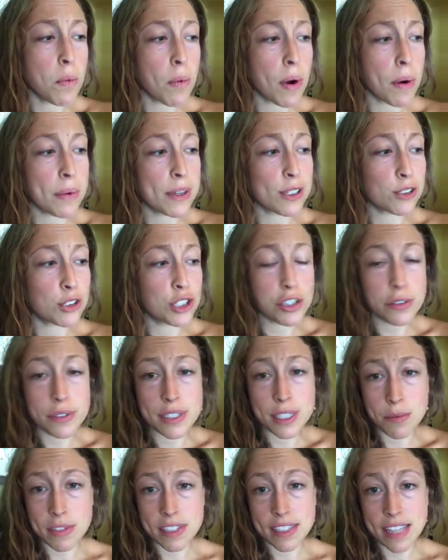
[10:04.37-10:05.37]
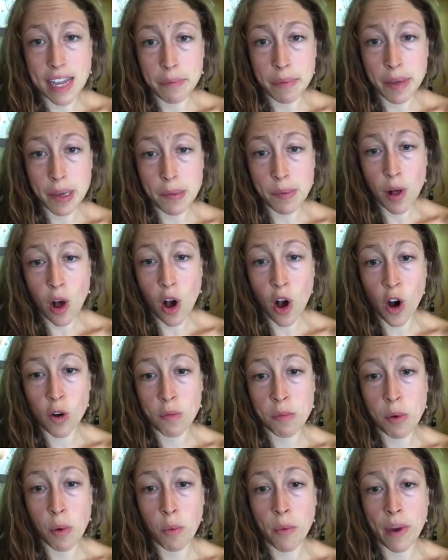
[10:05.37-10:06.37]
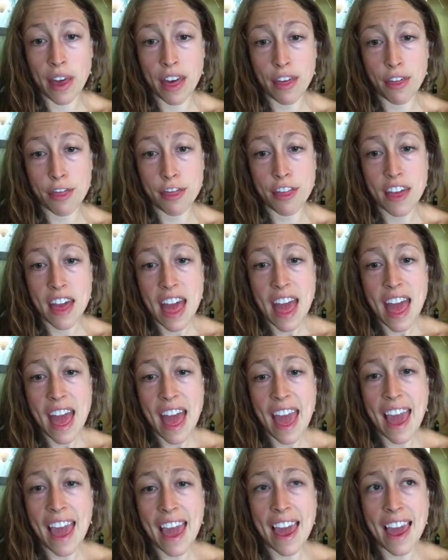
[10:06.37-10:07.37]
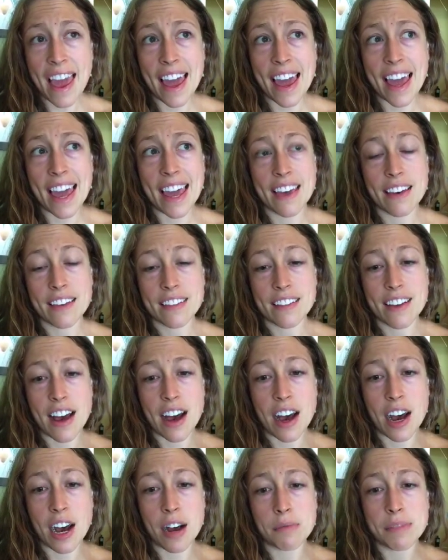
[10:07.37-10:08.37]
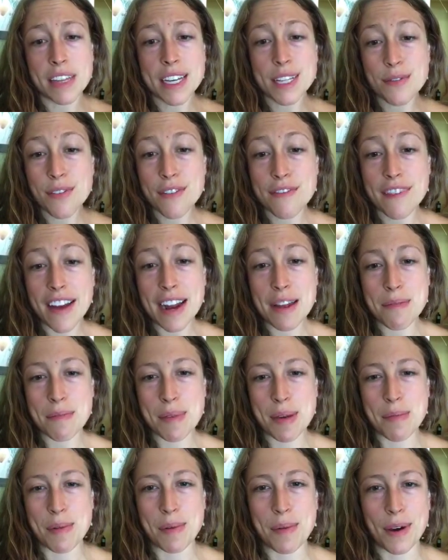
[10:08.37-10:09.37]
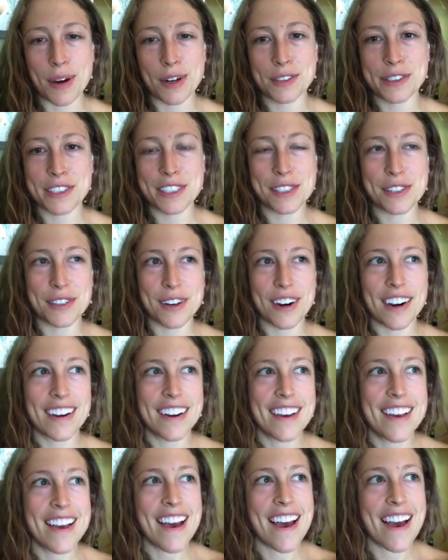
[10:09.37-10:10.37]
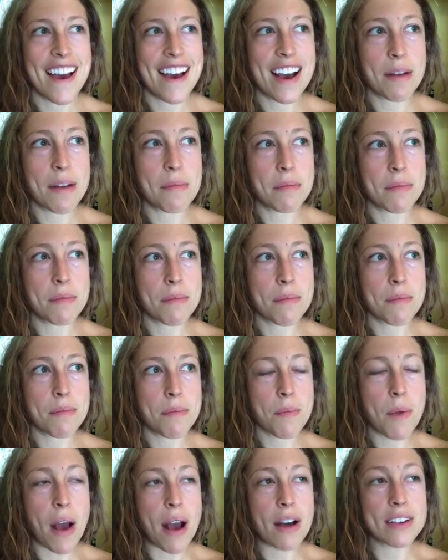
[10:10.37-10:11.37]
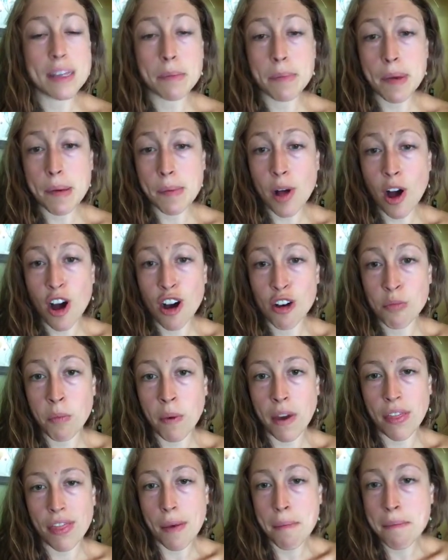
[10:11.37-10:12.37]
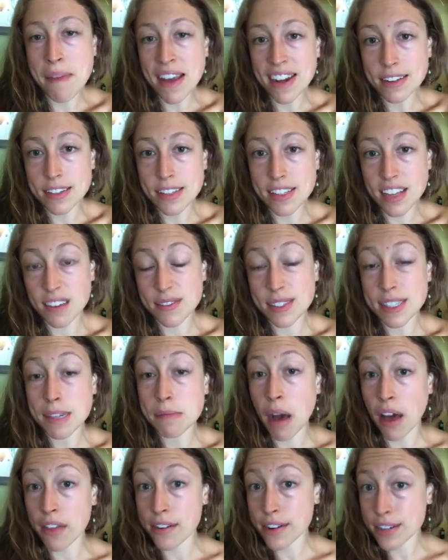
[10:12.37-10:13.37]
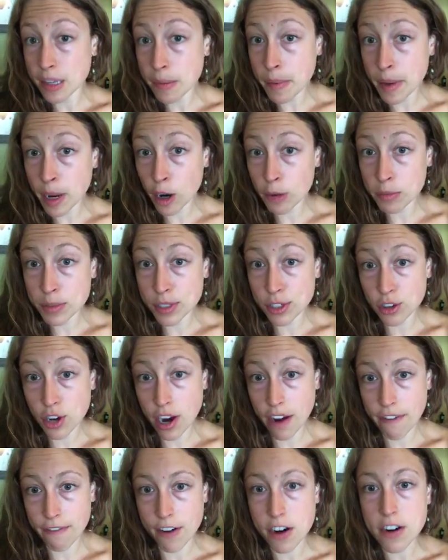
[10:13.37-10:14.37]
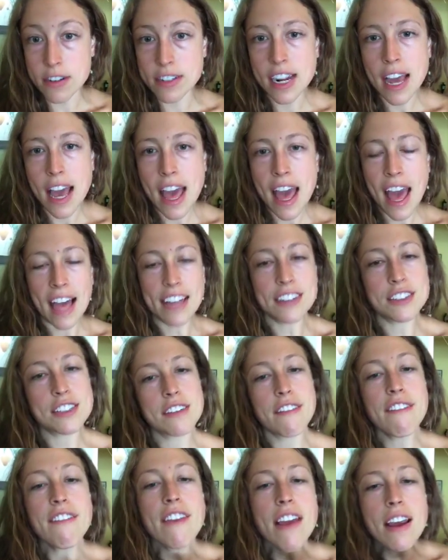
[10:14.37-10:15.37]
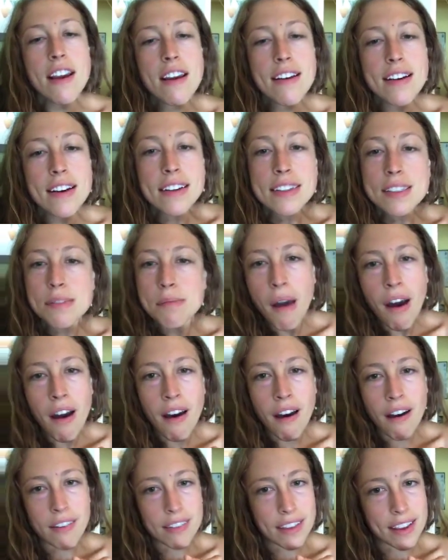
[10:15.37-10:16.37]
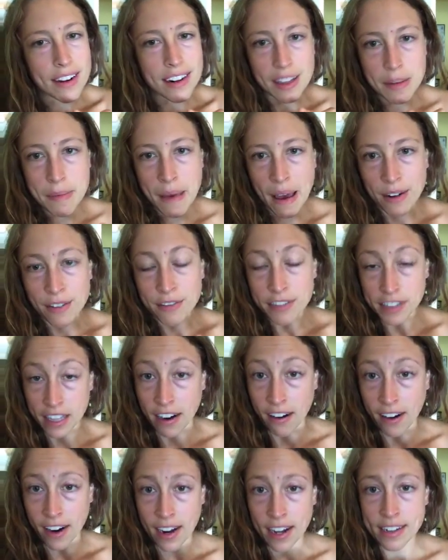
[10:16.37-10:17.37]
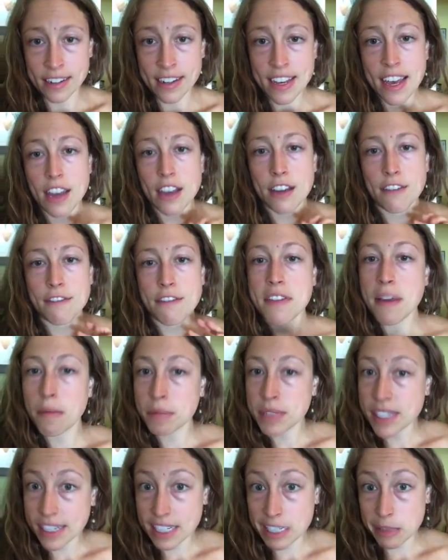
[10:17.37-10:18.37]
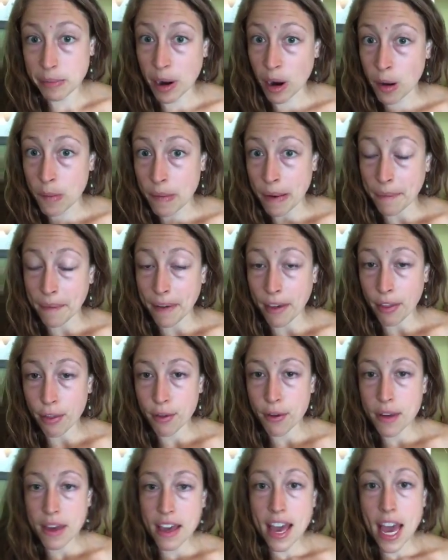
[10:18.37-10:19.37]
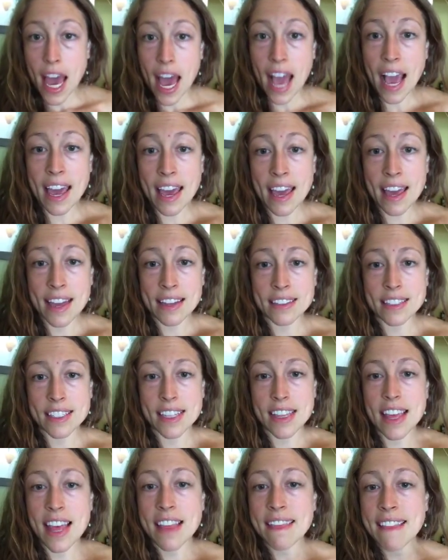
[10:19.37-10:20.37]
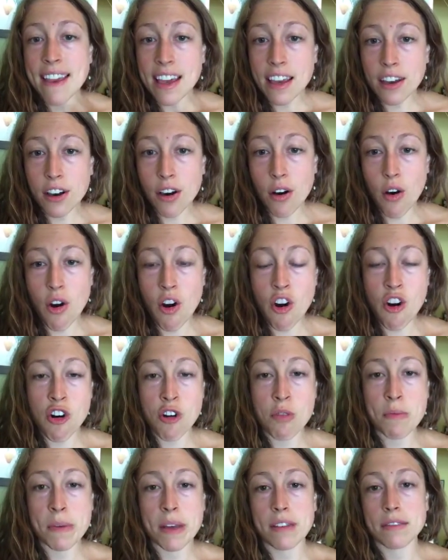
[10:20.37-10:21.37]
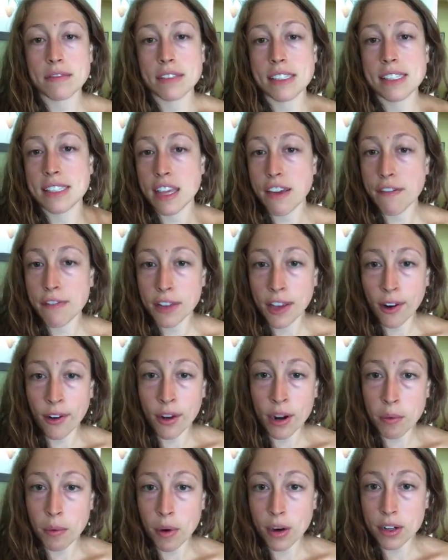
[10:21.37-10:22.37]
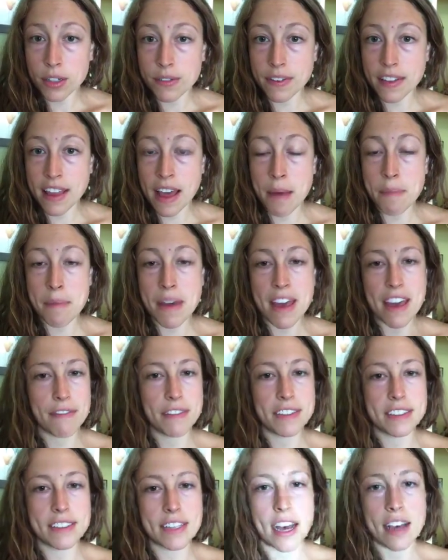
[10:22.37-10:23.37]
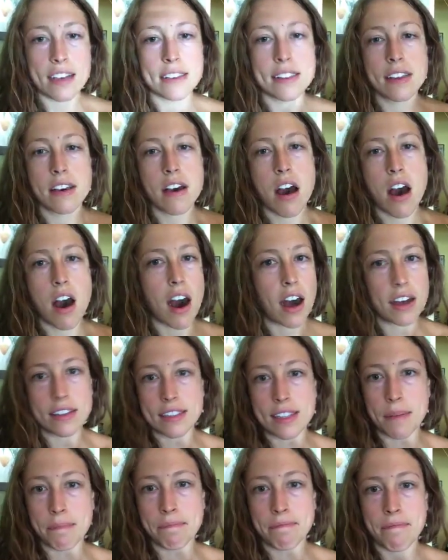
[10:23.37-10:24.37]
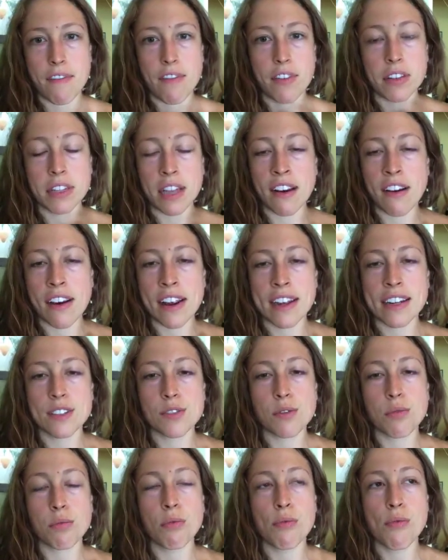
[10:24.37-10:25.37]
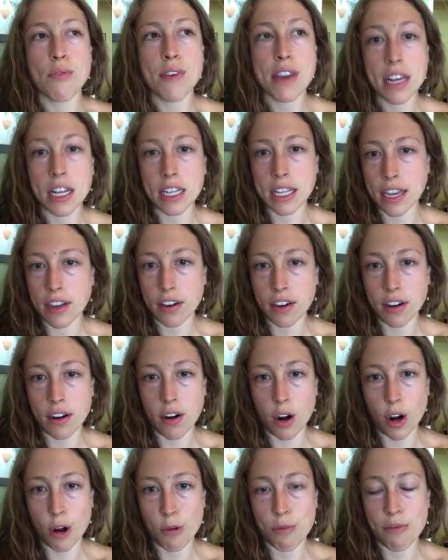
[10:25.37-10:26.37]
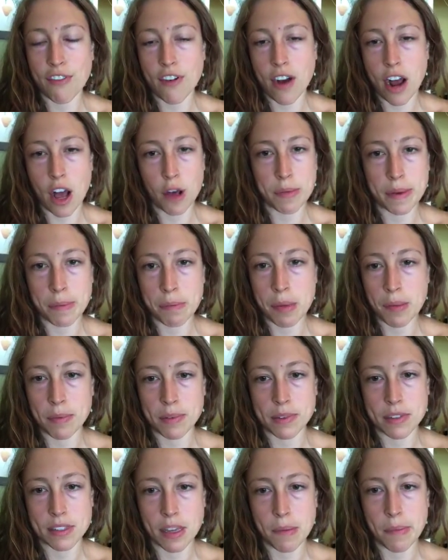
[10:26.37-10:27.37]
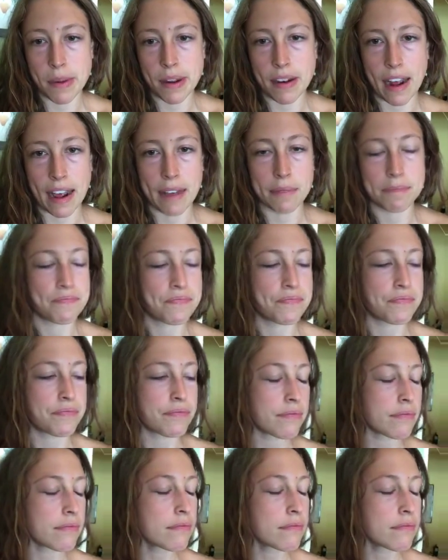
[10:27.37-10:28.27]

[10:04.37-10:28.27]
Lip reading: so what we'll do is we'll send people home with a, thanks for inviting people, Water Tree Store. I'll send people home with a mix of some other sleeping herbs to try first, and just a very small little amount of valerian for them to experiment with. And then they can go home, see if valerian works for them. If it does, awesome. Valerian is a really good herb for helping people sleep at night.